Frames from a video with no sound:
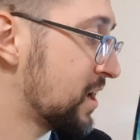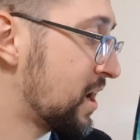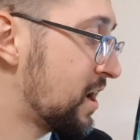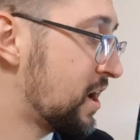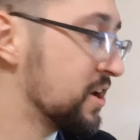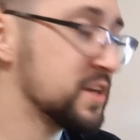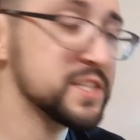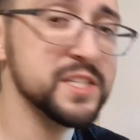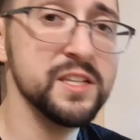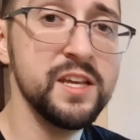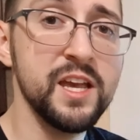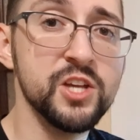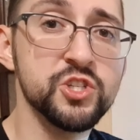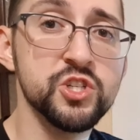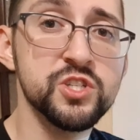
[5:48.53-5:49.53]
Honestly,
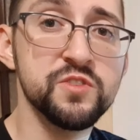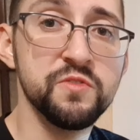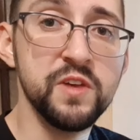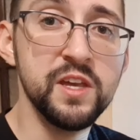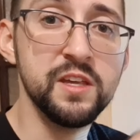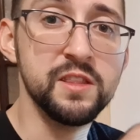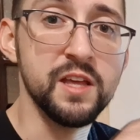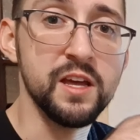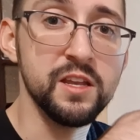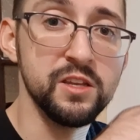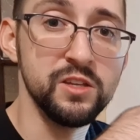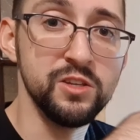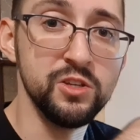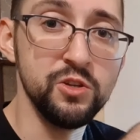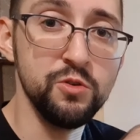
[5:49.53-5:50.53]
I just think that
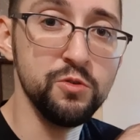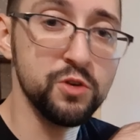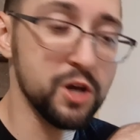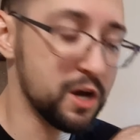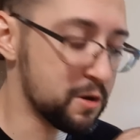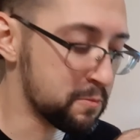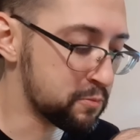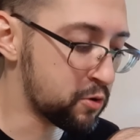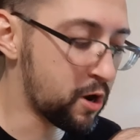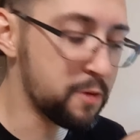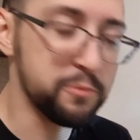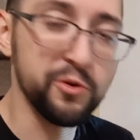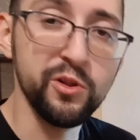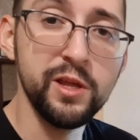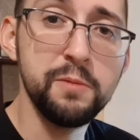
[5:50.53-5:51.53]
you gotta
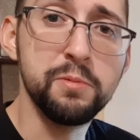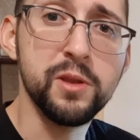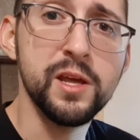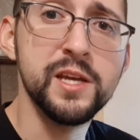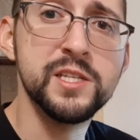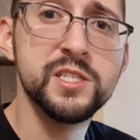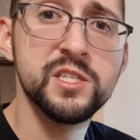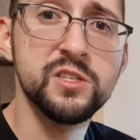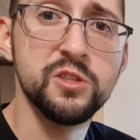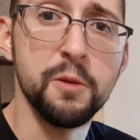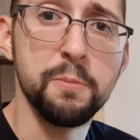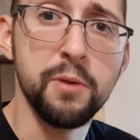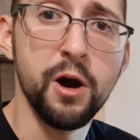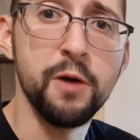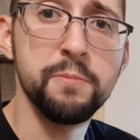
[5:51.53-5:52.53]
properly place the
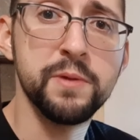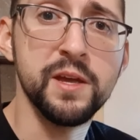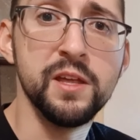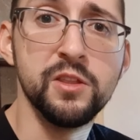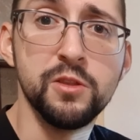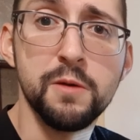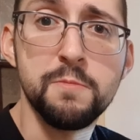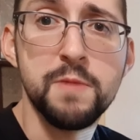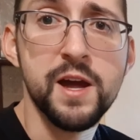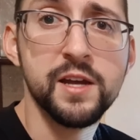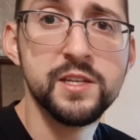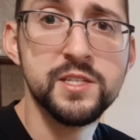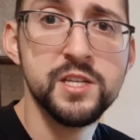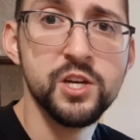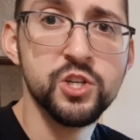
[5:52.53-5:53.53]
pump in the back
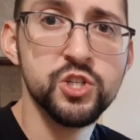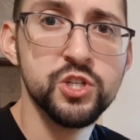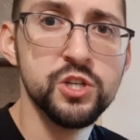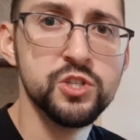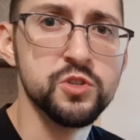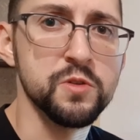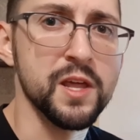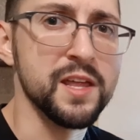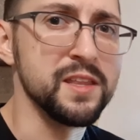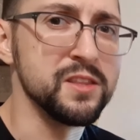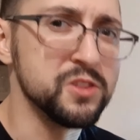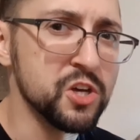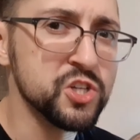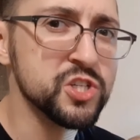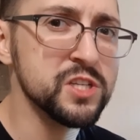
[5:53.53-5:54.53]
section so that it
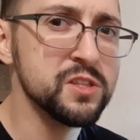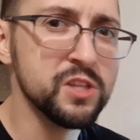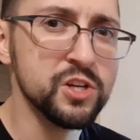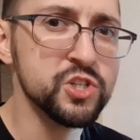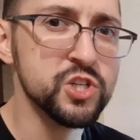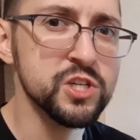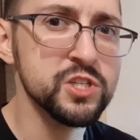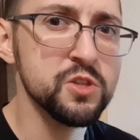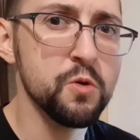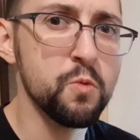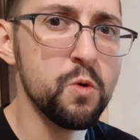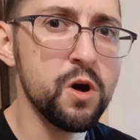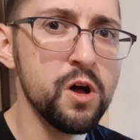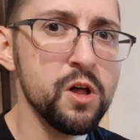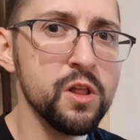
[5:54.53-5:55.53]
doesn't touch the
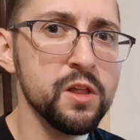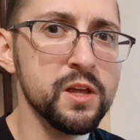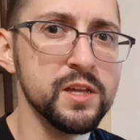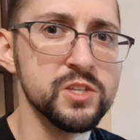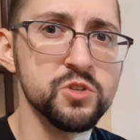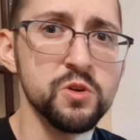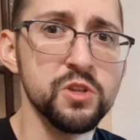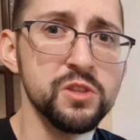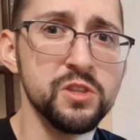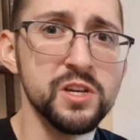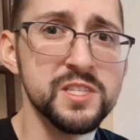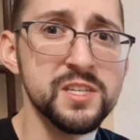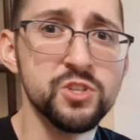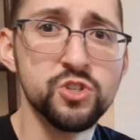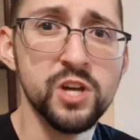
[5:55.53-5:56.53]
wall and so it
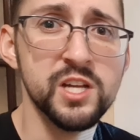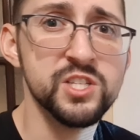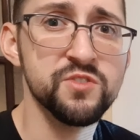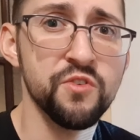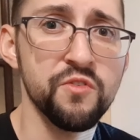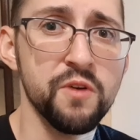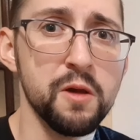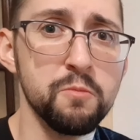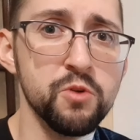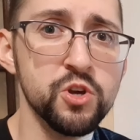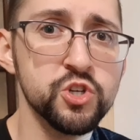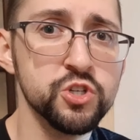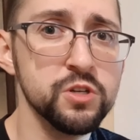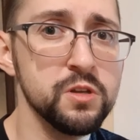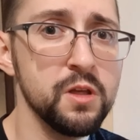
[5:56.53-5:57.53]
doesn't transfer
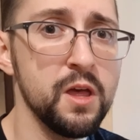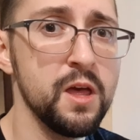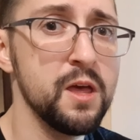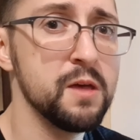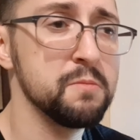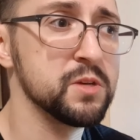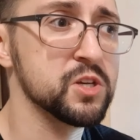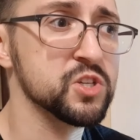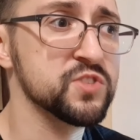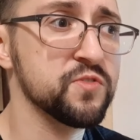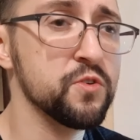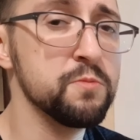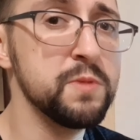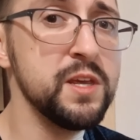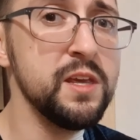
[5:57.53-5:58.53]
vibration. Because
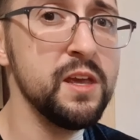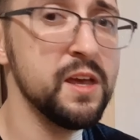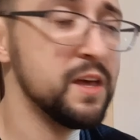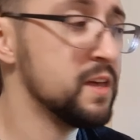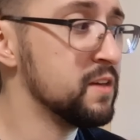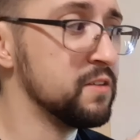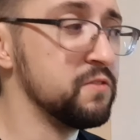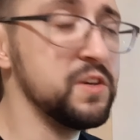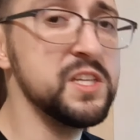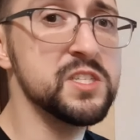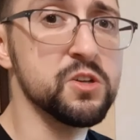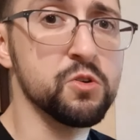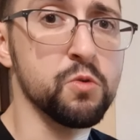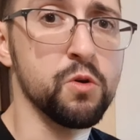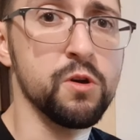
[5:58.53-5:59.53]
for me, these
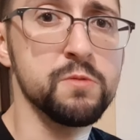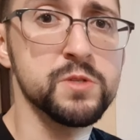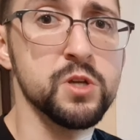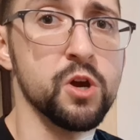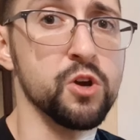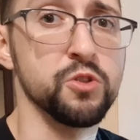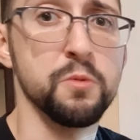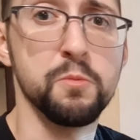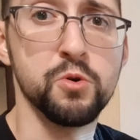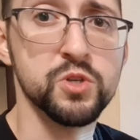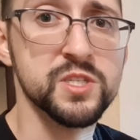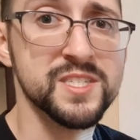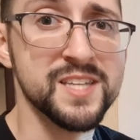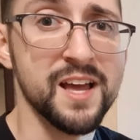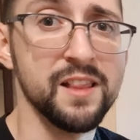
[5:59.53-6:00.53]
aquariums are the
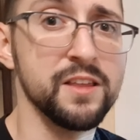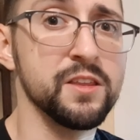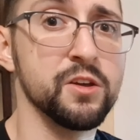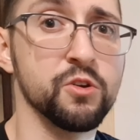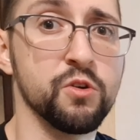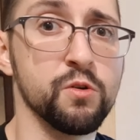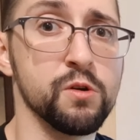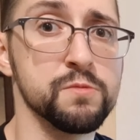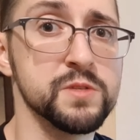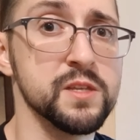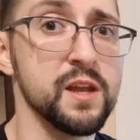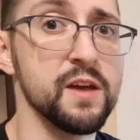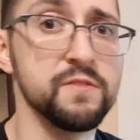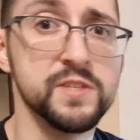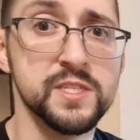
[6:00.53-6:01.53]
most silent aquariums that
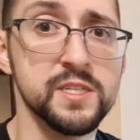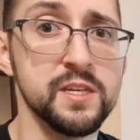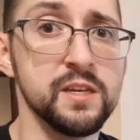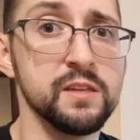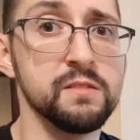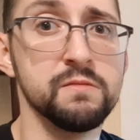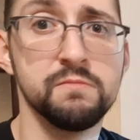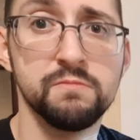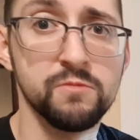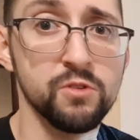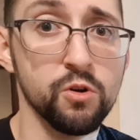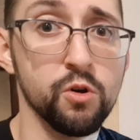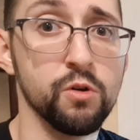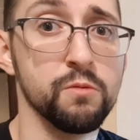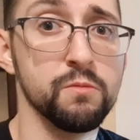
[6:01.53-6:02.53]
I've seen
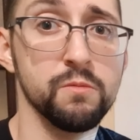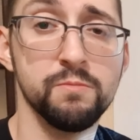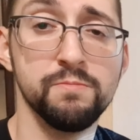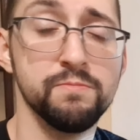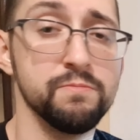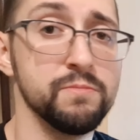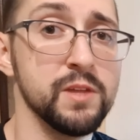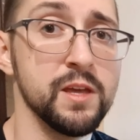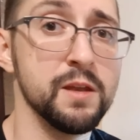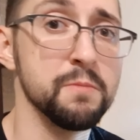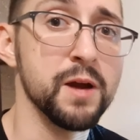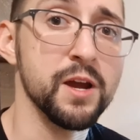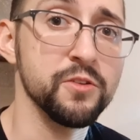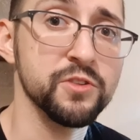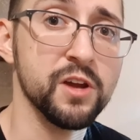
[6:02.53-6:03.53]
in
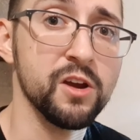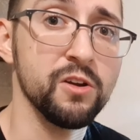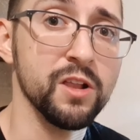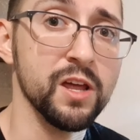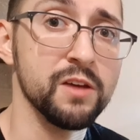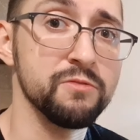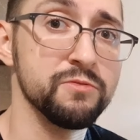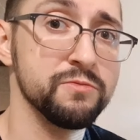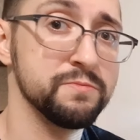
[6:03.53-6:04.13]
my entire life.